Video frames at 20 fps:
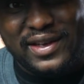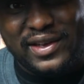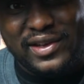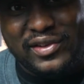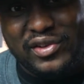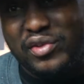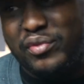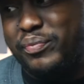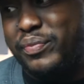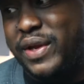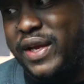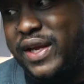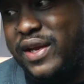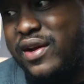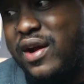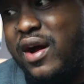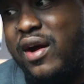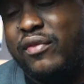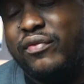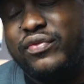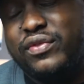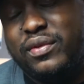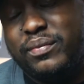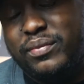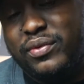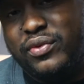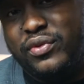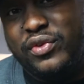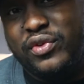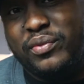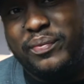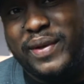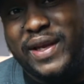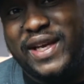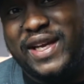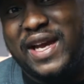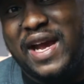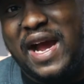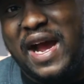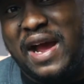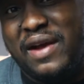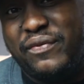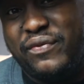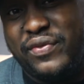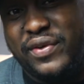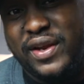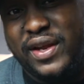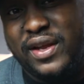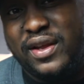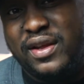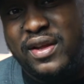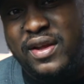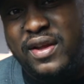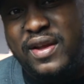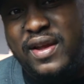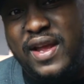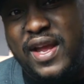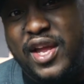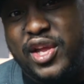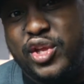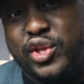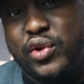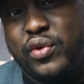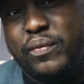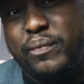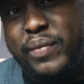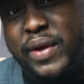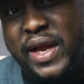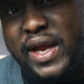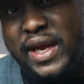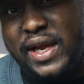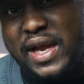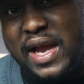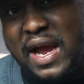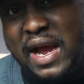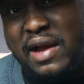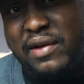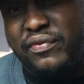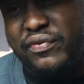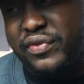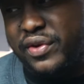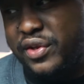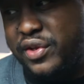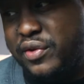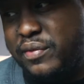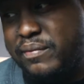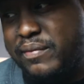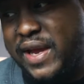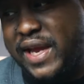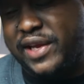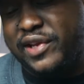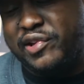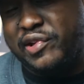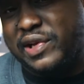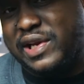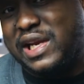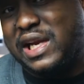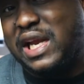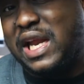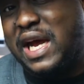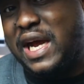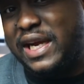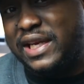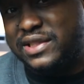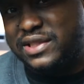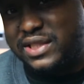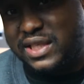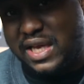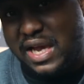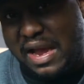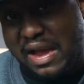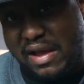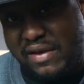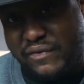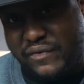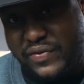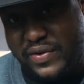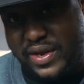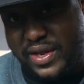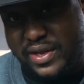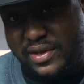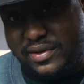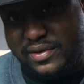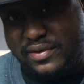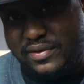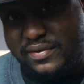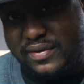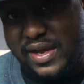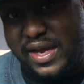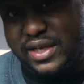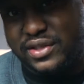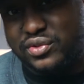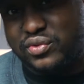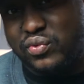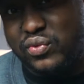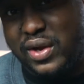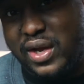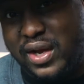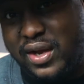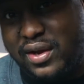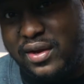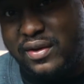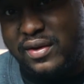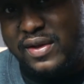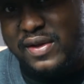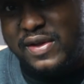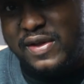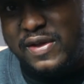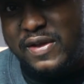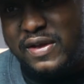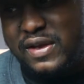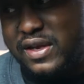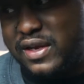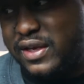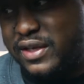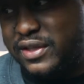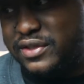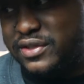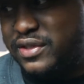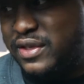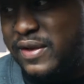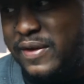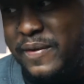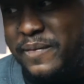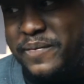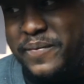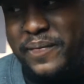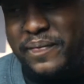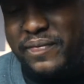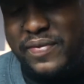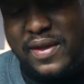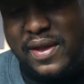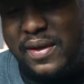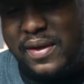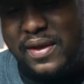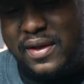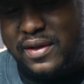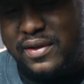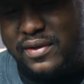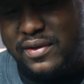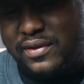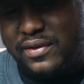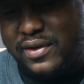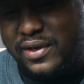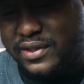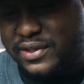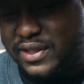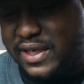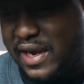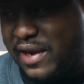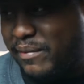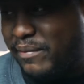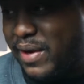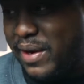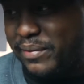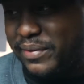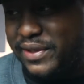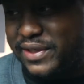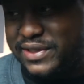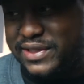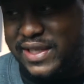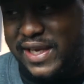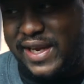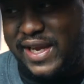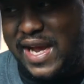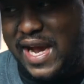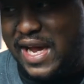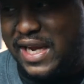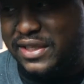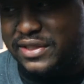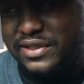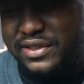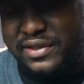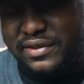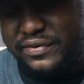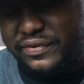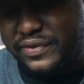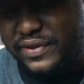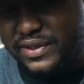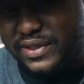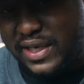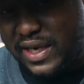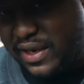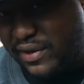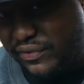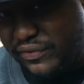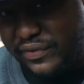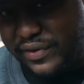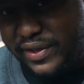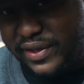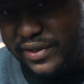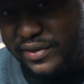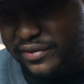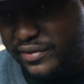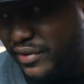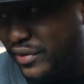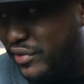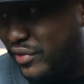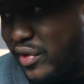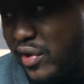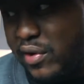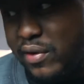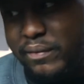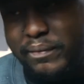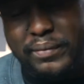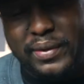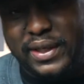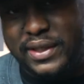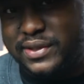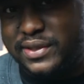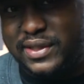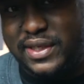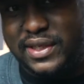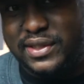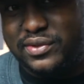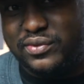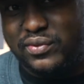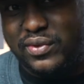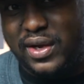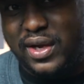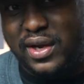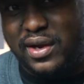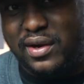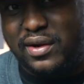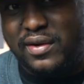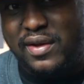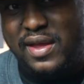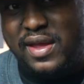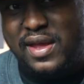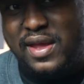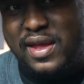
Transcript: You'll be comfortable. You'll be confident. And you being confident, you make your clients confident as well. Because you also got to remember the psychology of photography is its own beast as well.